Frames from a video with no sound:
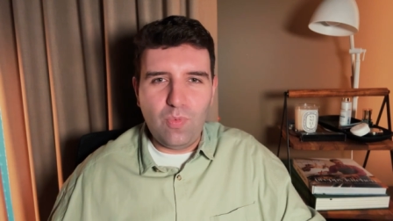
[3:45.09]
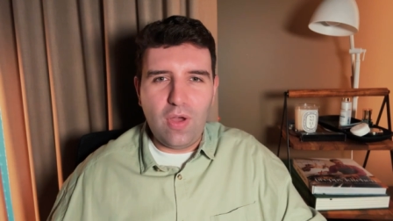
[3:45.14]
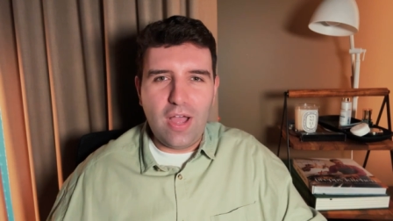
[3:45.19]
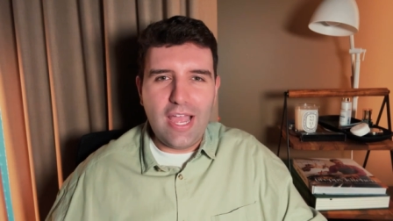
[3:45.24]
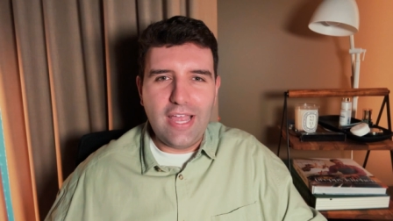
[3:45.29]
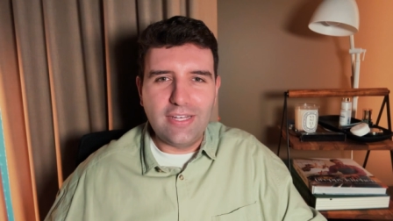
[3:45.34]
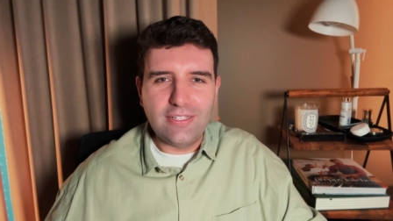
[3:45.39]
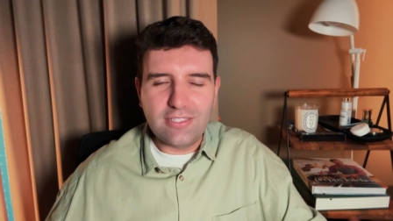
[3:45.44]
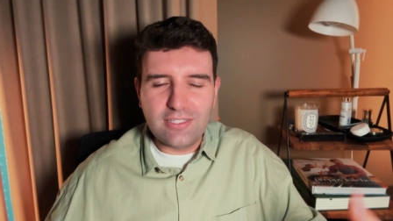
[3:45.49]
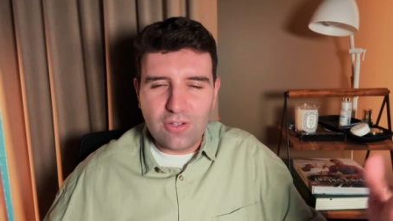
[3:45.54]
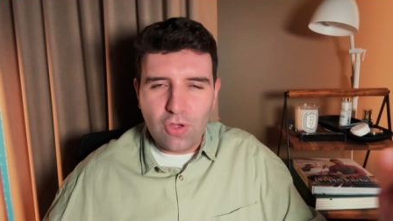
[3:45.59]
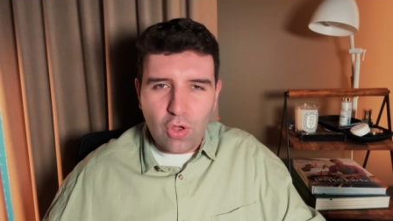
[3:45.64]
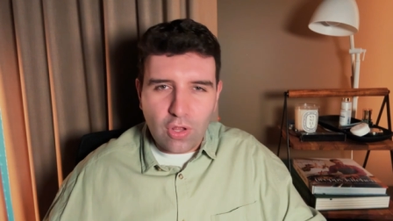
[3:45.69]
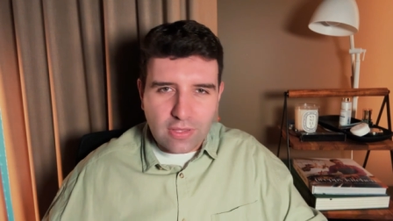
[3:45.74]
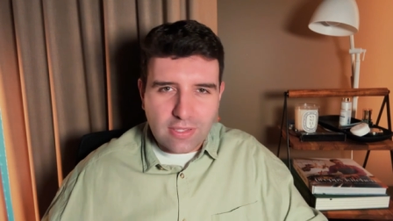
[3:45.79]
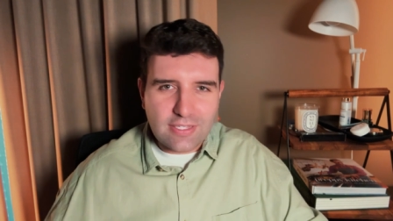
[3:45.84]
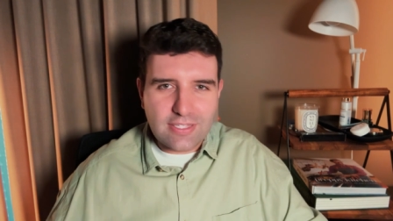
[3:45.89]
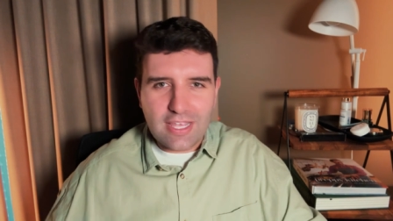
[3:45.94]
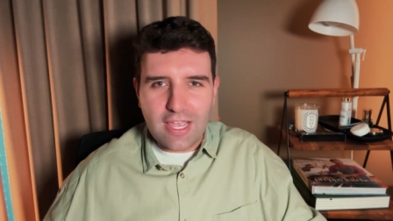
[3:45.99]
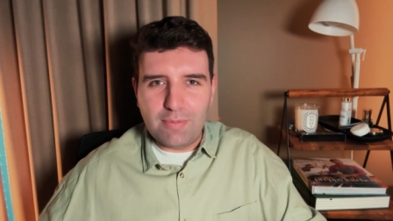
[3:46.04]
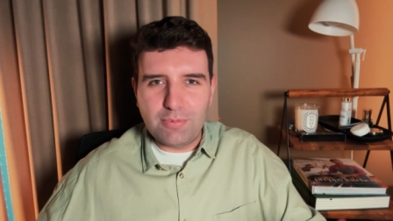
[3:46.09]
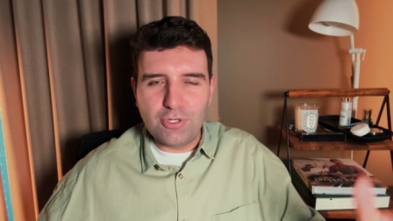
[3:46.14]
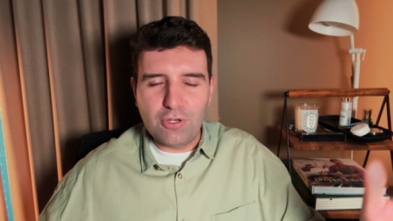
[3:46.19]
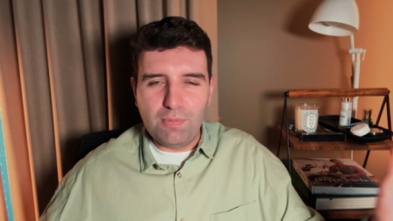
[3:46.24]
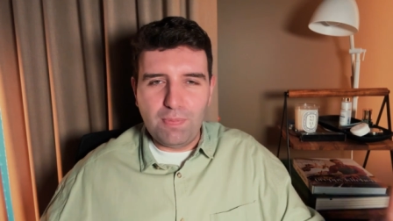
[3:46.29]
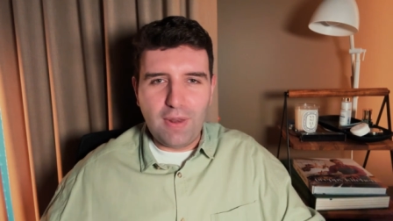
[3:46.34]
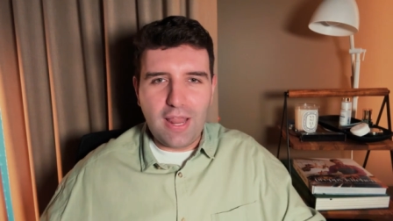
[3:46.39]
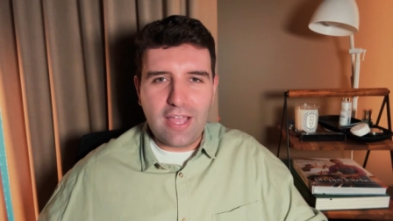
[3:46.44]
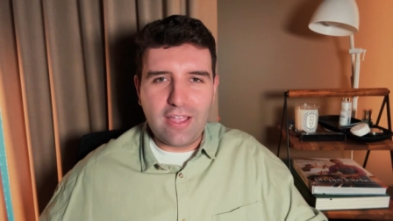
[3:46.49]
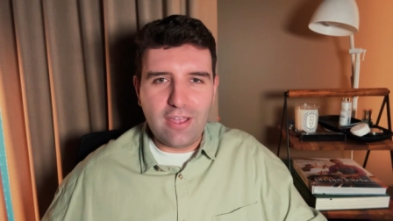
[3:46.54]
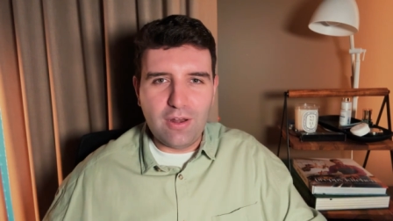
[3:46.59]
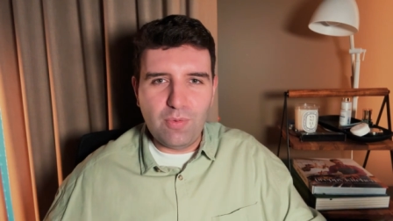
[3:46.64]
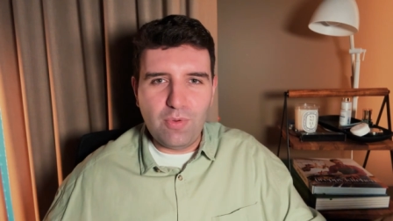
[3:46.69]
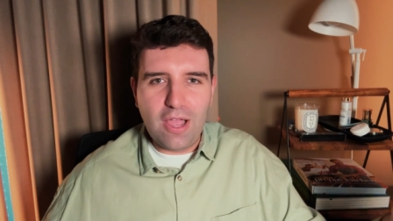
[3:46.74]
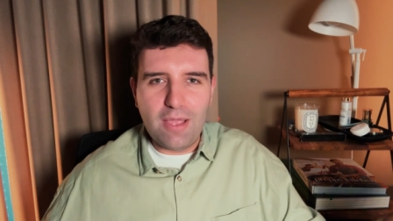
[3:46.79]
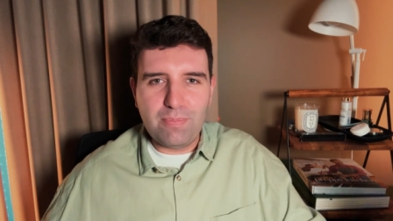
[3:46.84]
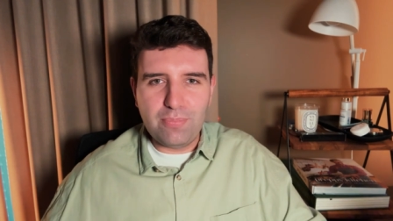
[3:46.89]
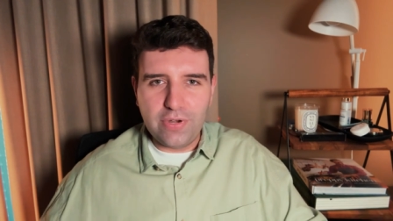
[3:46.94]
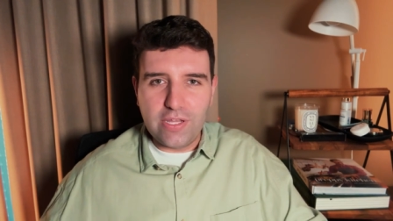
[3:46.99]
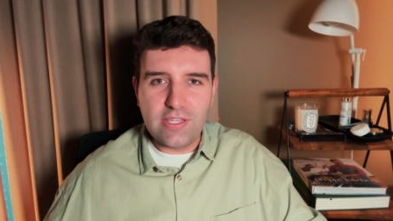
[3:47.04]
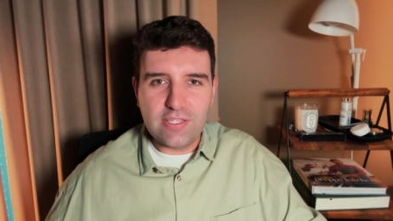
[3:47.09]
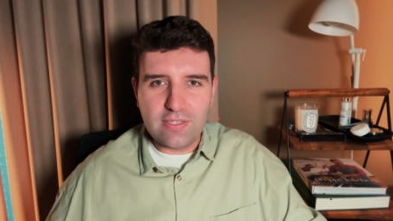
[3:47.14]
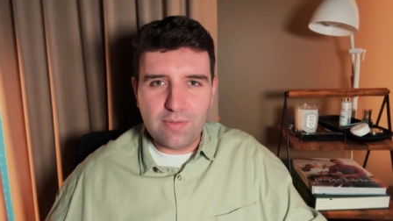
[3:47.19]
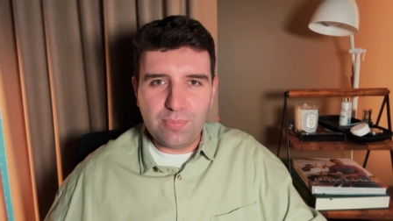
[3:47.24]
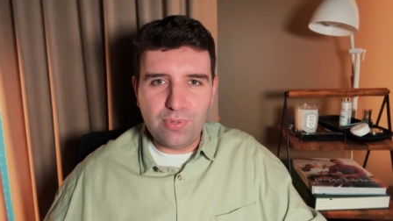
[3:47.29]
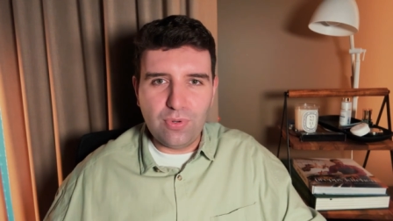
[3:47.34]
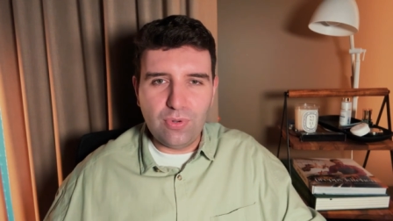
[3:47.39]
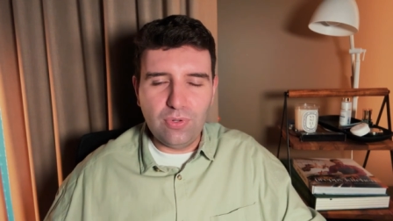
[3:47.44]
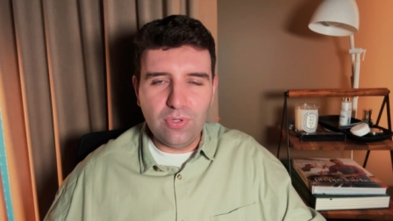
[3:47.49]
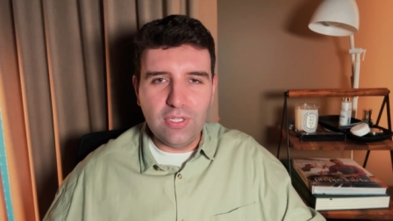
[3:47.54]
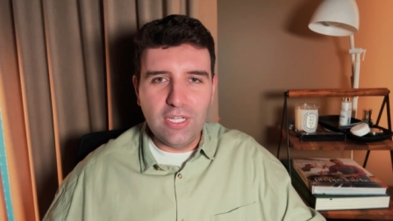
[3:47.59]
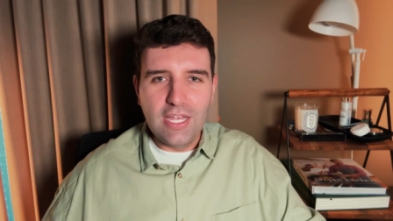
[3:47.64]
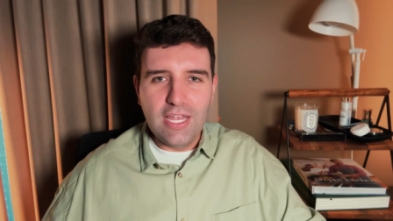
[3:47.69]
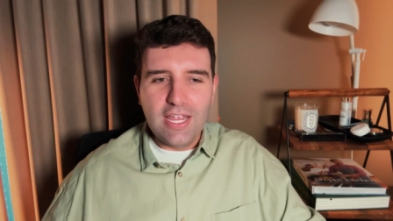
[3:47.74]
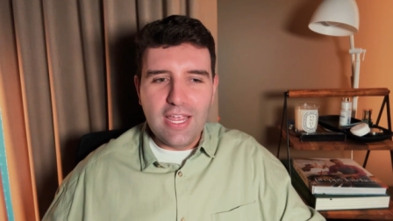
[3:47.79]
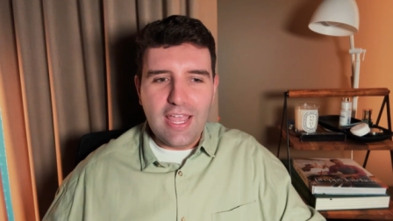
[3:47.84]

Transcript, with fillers: white concept or black and white principle.